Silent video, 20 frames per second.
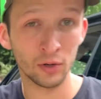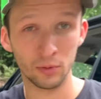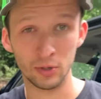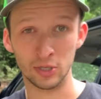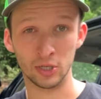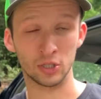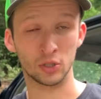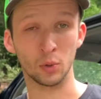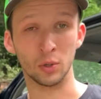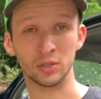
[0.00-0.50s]
Was
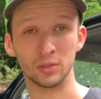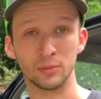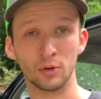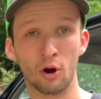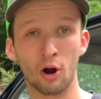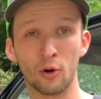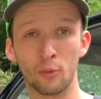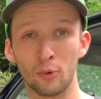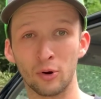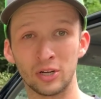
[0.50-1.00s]
just doing some
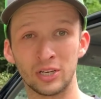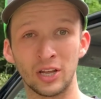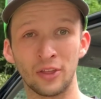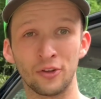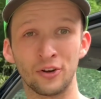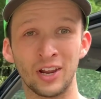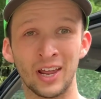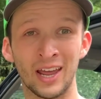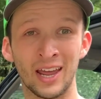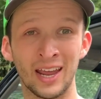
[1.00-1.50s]
yard work the
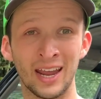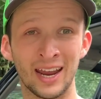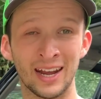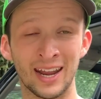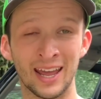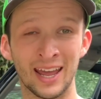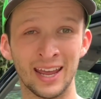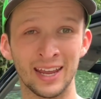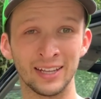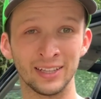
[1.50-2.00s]
other day and
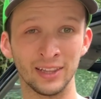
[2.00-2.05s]
a